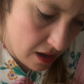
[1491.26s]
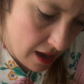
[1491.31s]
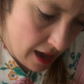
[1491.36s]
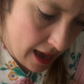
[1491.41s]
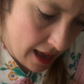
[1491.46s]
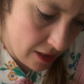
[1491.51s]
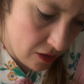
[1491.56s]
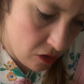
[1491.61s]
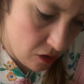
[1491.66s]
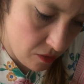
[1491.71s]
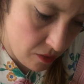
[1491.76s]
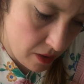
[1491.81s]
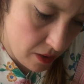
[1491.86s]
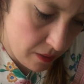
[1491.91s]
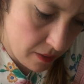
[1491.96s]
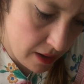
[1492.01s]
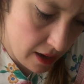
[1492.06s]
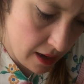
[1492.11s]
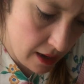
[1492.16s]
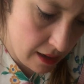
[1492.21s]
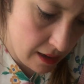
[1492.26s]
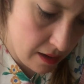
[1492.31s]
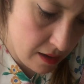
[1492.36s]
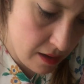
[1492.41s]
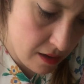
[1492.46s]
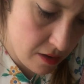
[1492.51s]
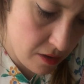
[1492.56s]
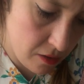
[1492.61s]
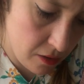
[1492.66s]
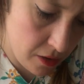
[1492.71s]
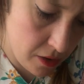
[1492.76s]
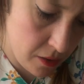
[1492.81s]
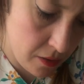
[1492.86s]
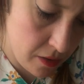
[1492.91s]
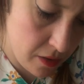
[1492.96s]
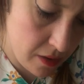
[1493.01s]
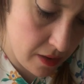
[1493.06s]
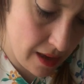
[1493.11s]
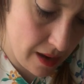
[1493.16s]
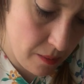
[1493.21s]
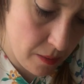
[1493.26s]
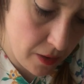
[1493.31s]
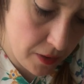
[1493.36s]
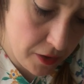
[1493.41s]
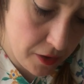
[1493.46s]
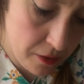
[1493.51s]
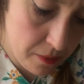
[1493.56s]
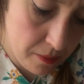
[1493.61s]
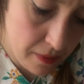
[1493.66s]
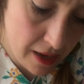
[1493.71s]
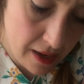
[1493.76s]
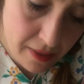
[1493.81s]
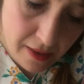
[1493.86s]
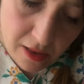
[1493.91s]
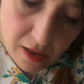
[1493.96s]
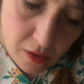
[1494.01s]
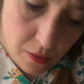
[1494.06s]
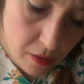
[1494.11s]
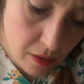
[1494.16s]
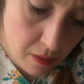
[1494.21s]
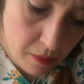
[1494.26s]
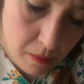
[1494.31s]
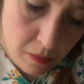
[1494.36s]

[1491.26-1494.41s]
add your own colours, not use the same ones as me, then you are